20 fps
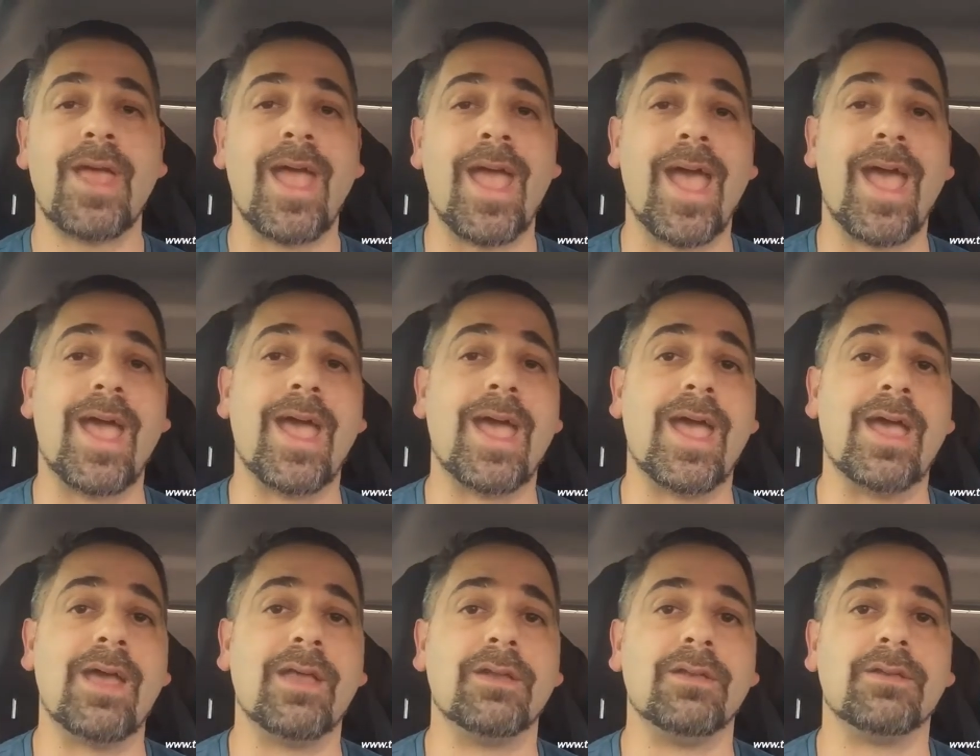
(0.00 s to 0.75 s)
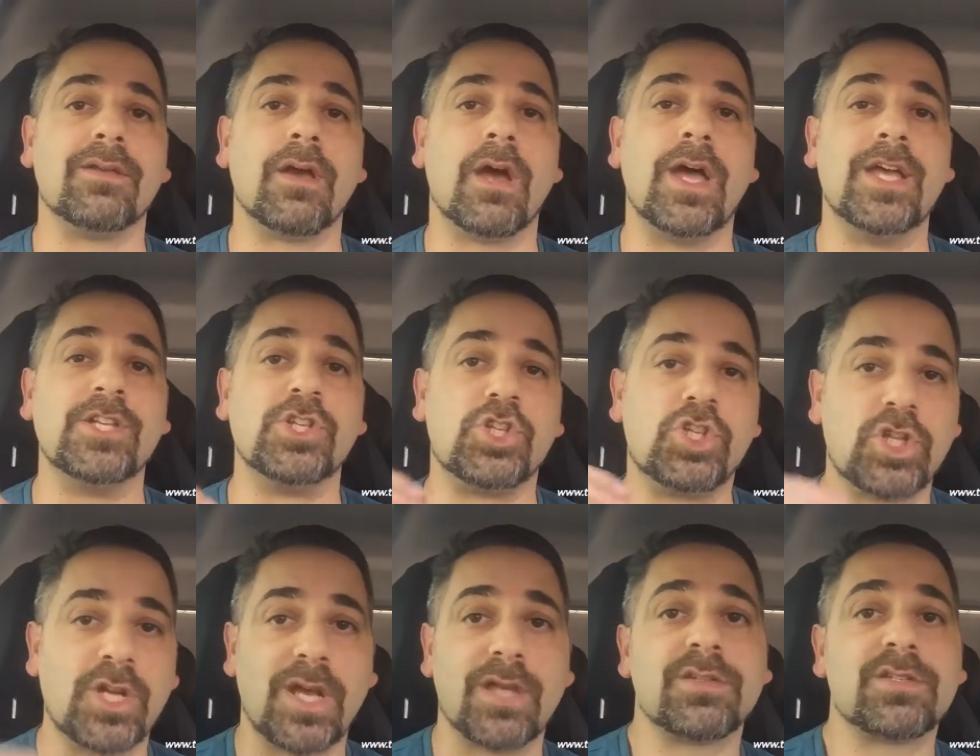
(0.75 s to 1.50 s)
and
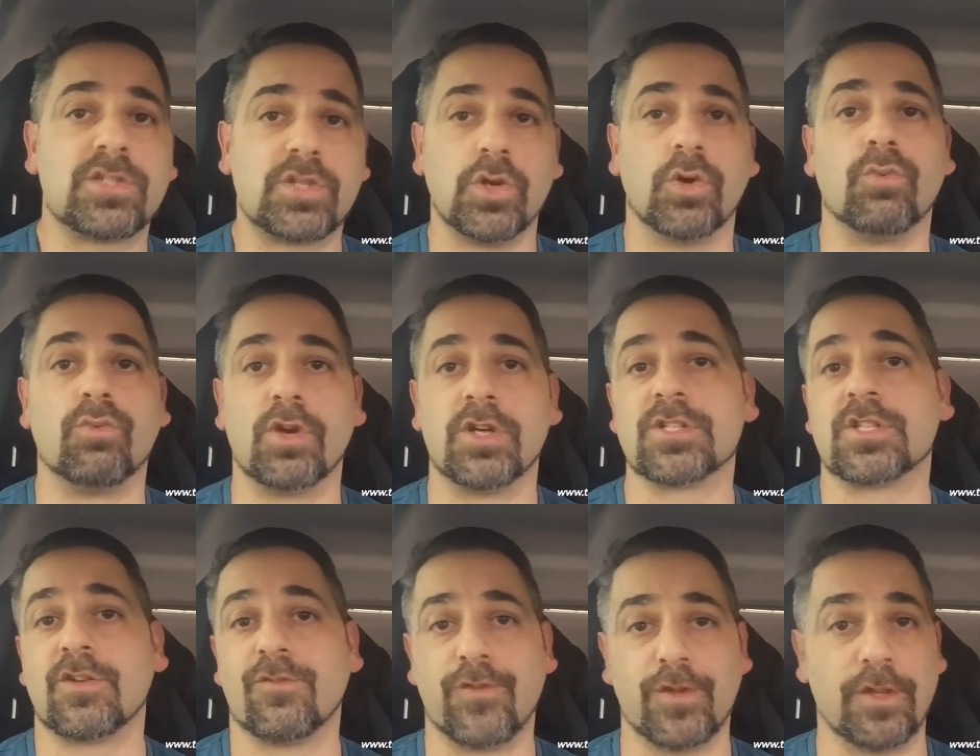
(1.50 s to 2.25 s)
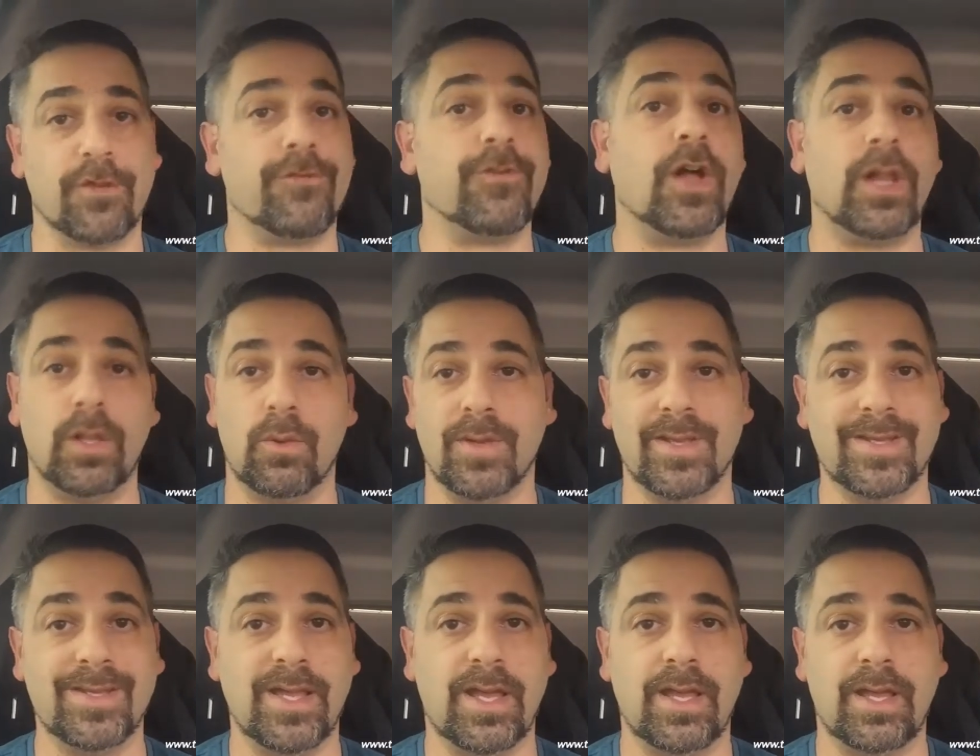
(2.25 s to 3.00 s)
adjust your roster for the following
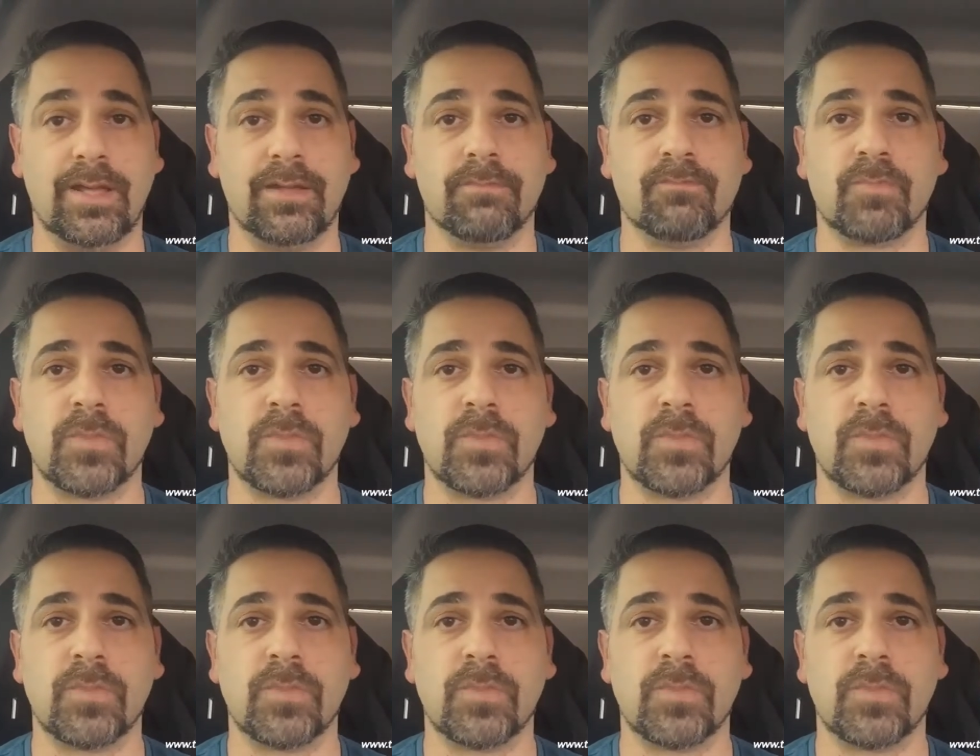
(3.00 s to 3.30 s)
day